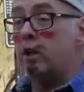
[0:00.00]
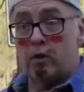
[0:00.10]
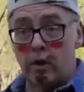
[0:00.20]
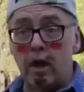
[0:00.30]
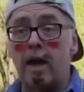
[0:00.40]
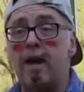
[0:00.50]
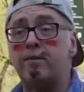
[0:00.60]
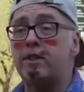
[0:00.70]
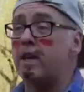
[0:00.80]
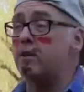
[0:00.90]
So you're going to have
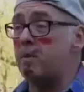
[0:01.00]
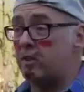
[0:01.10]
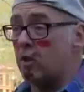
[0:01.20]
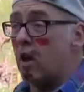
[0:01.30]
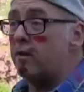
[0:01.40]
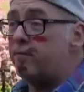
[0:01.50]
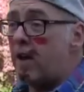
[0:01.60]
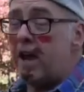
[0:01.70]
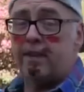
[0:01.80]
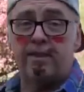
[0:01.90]
to take the missile on
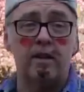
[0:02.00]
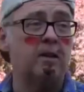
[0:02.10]
faith.